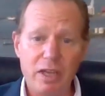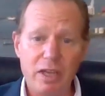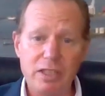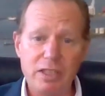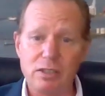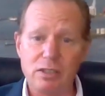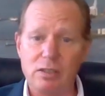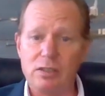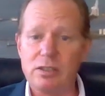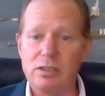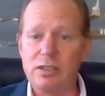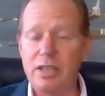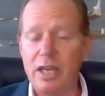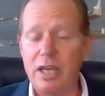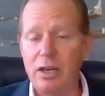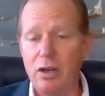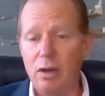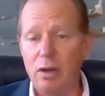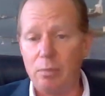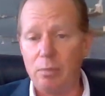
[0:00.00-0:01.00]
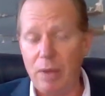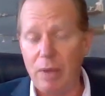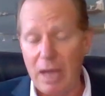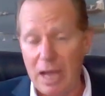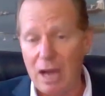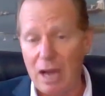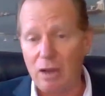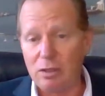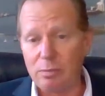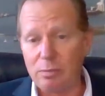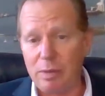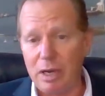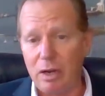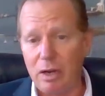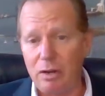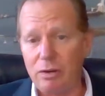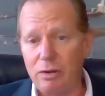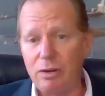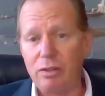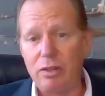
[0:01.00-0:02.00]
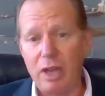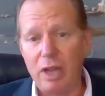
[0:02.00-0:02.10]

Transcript: vessels that are outbound.